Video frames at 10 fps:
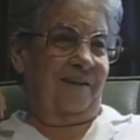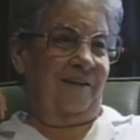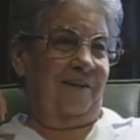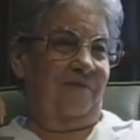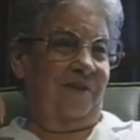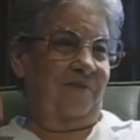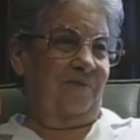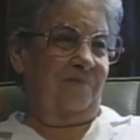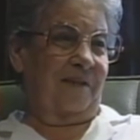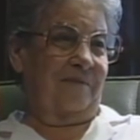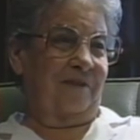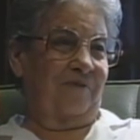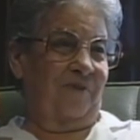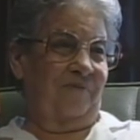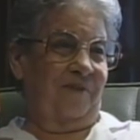lived in from time I
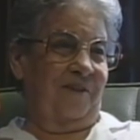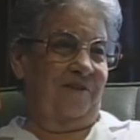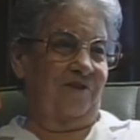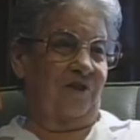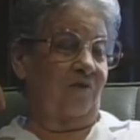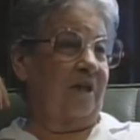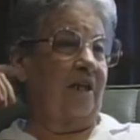was 15 years old.